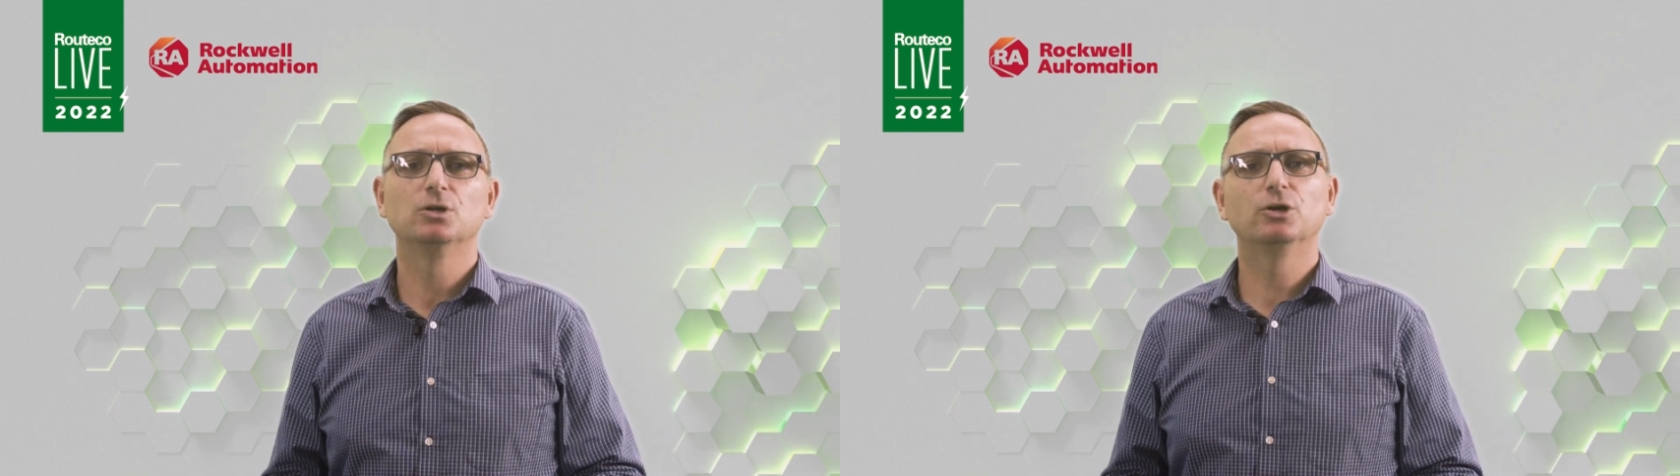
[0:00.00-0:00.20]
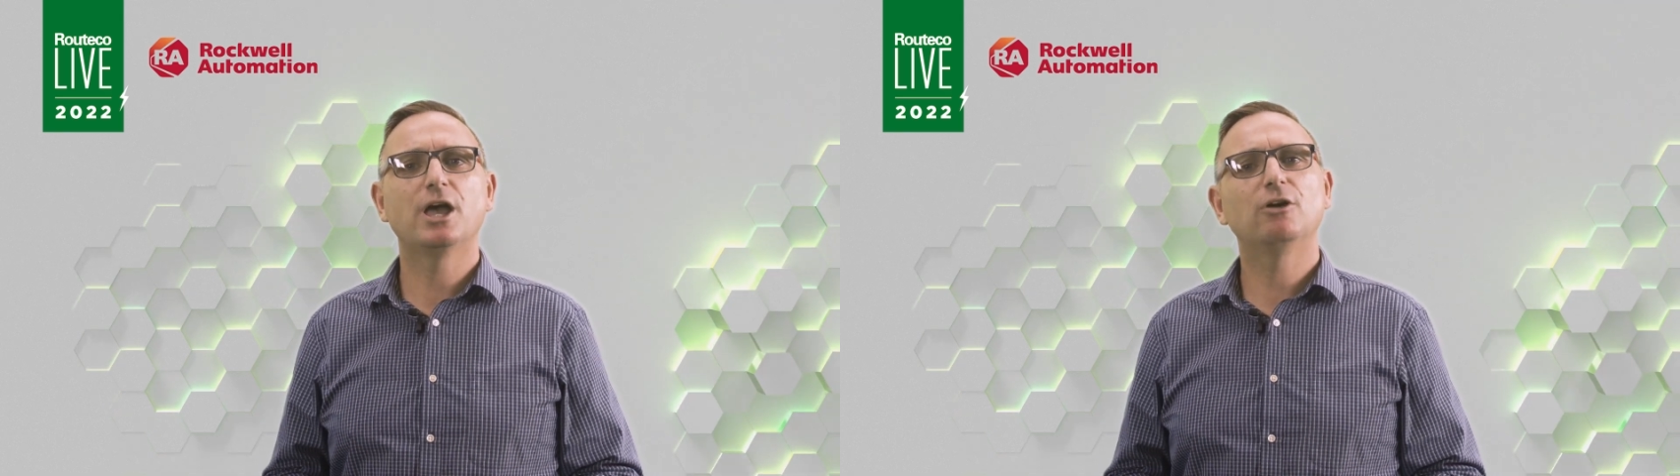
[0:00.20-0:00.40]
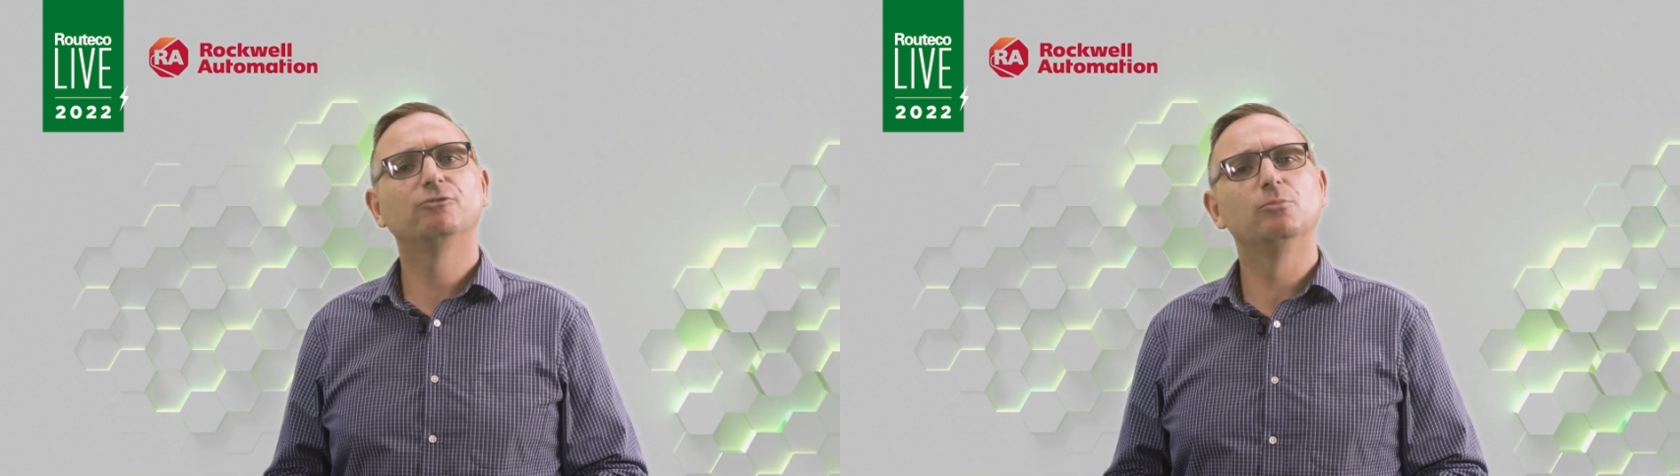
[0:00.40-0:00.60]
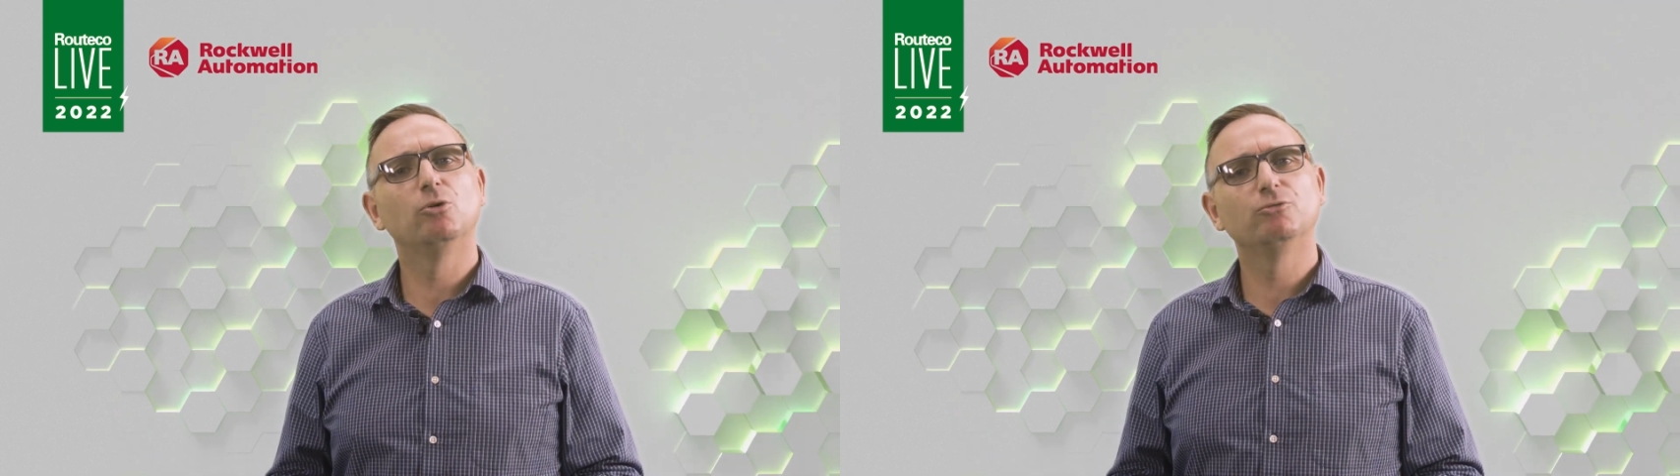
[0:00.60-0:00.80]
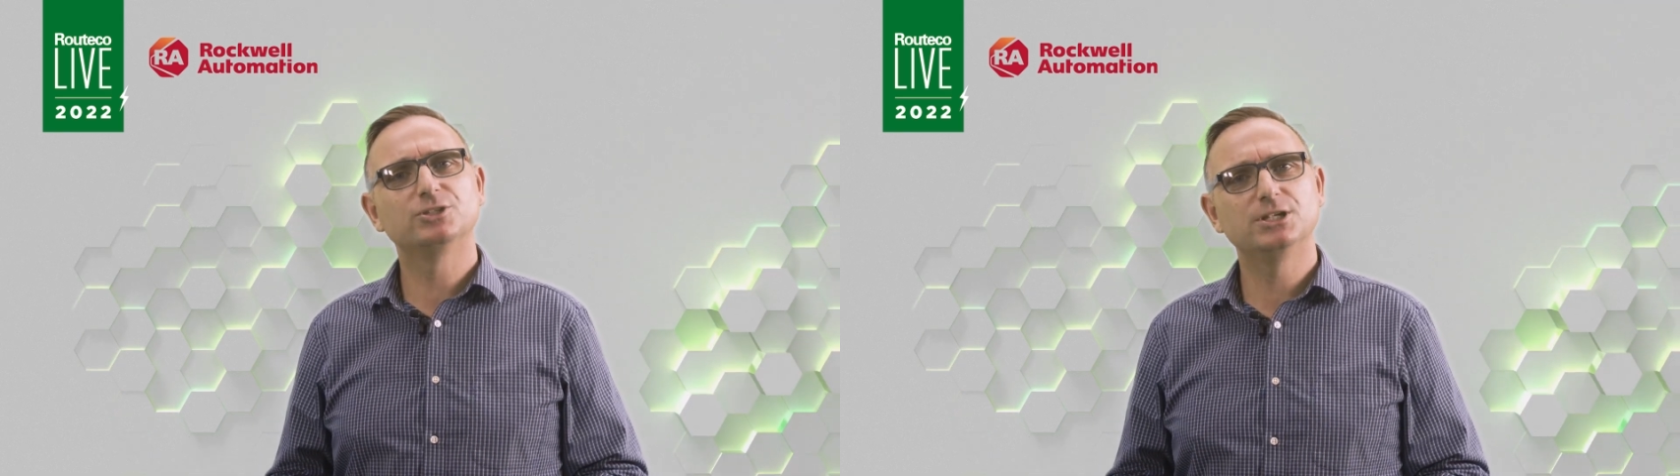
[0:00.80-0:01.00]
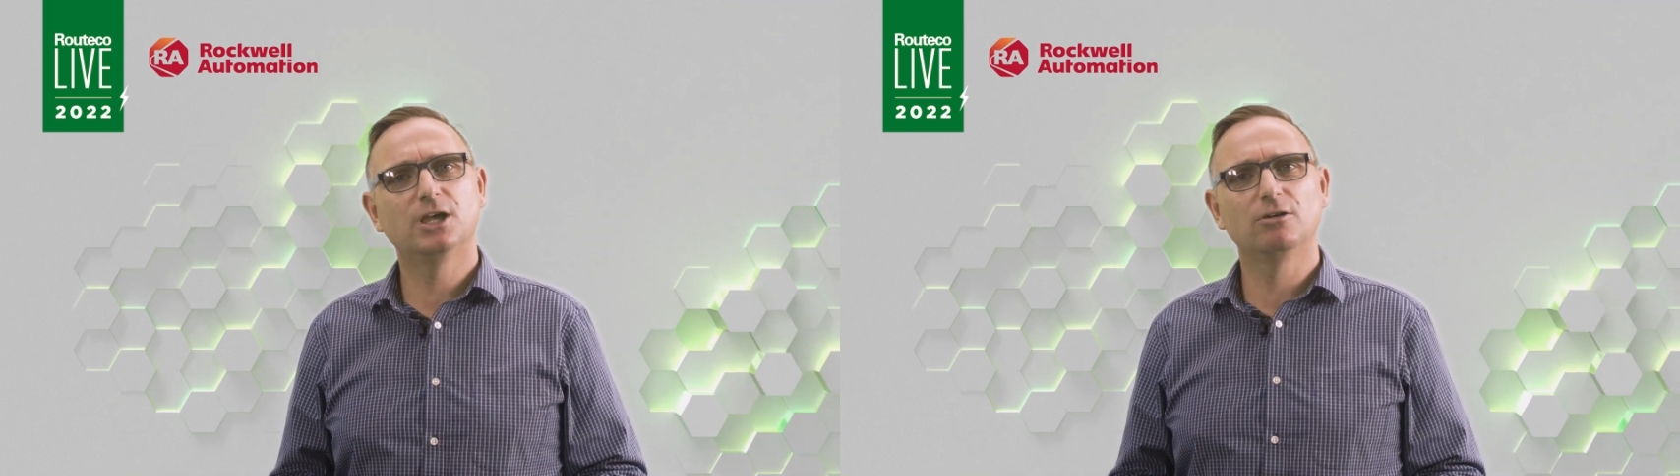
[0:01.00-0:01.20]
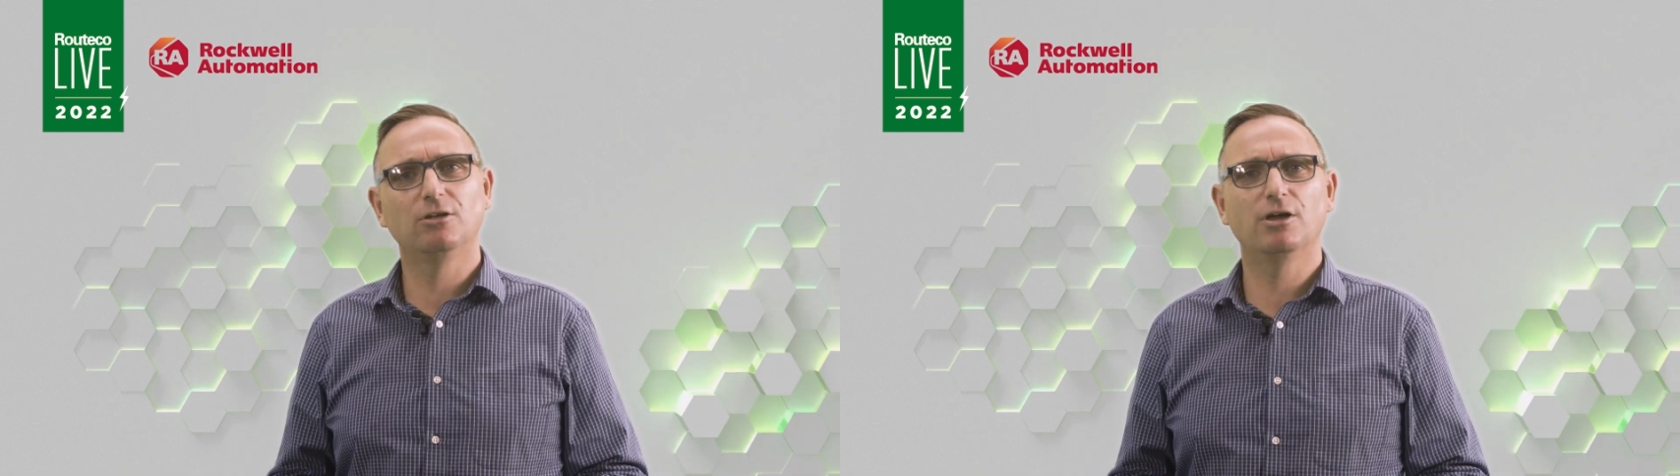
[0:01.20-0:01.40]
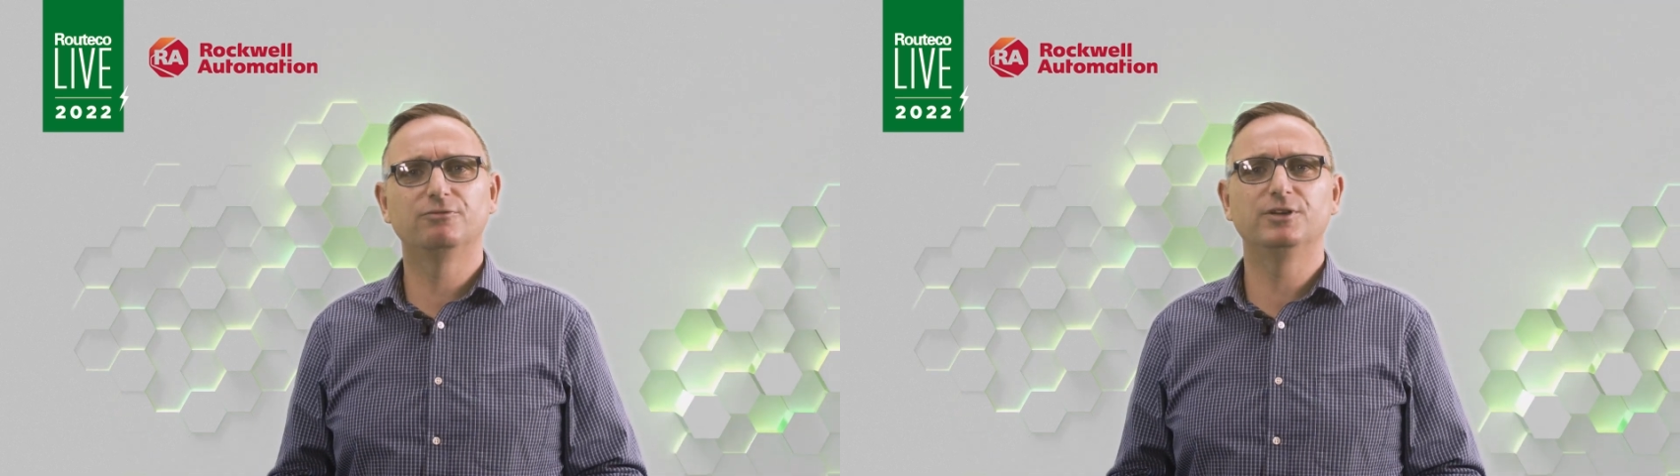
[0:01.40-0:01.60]
Look out for more Routeco
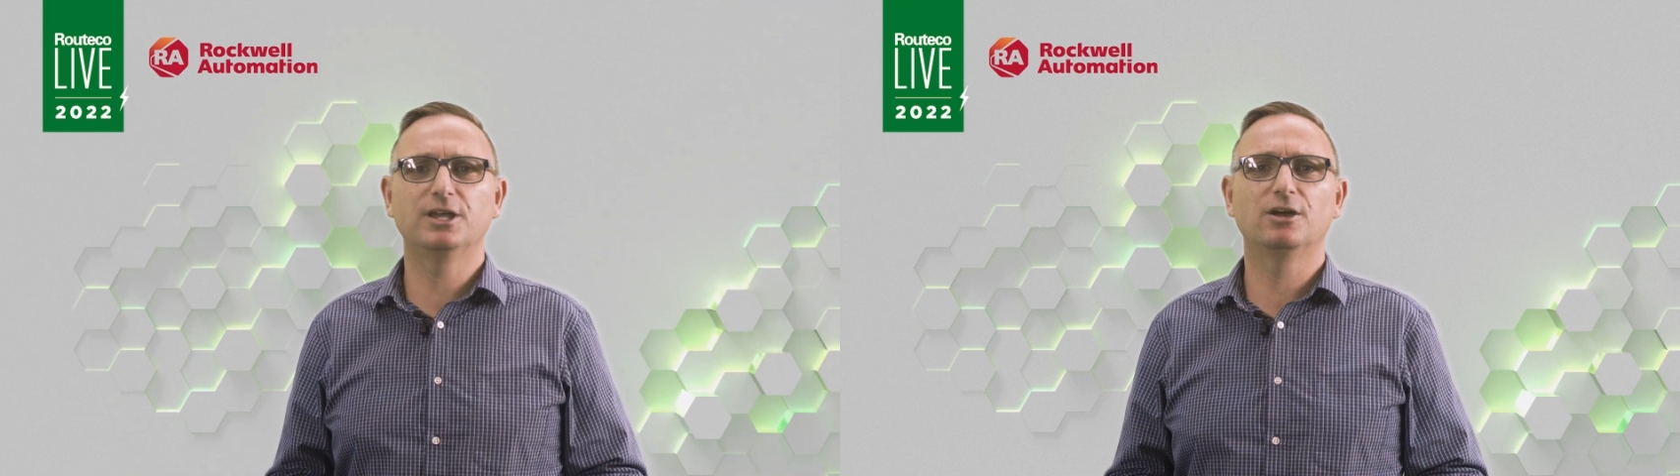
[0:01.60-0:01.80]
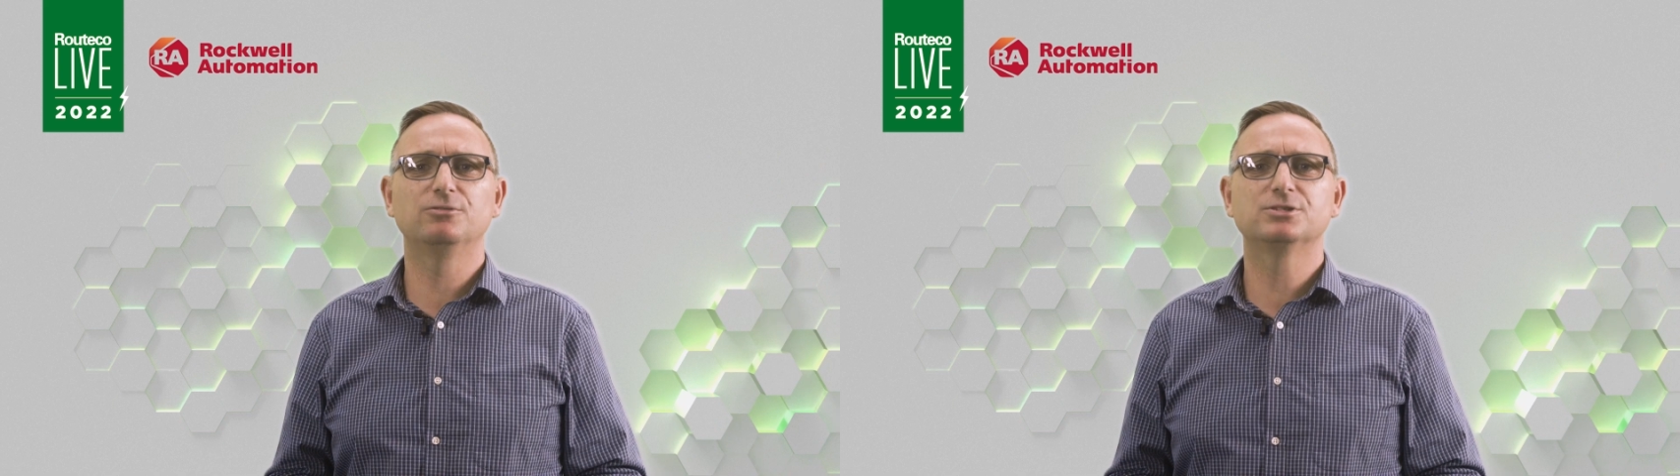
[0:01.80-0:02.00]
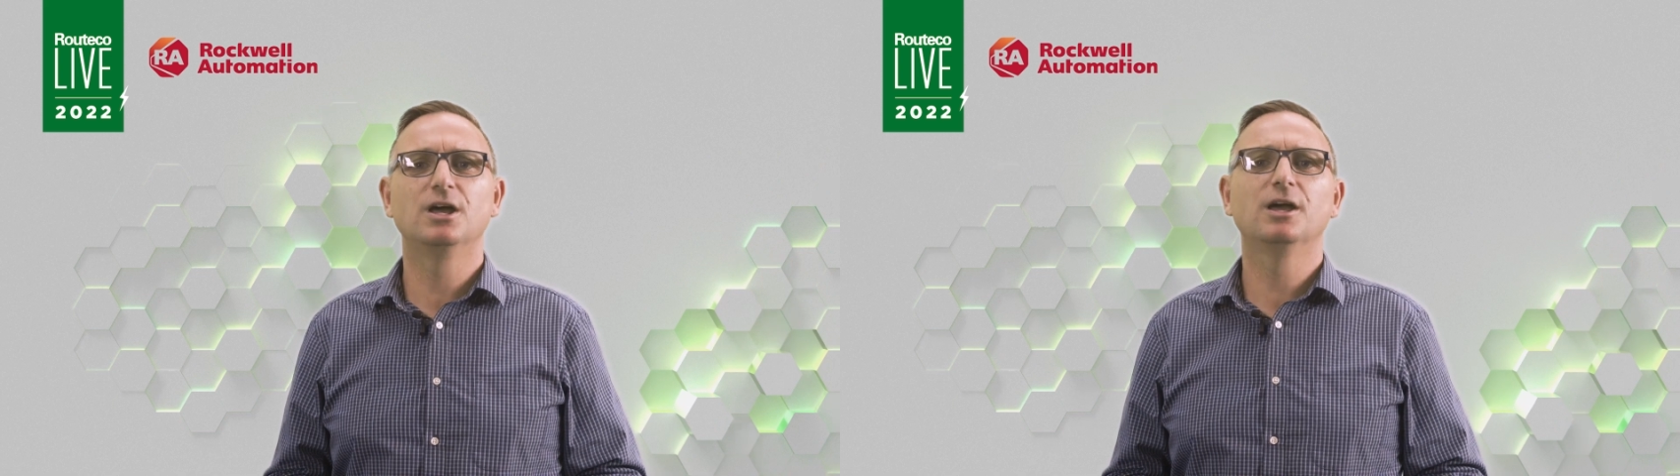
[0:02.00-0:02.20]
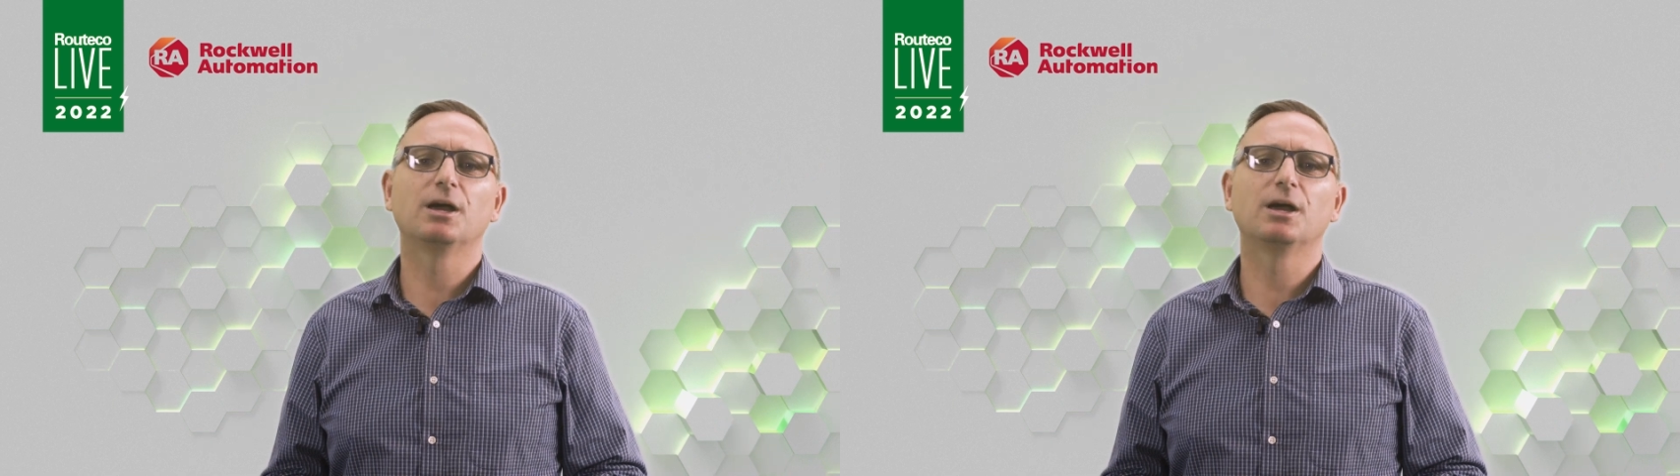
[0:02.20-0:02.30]
Live videos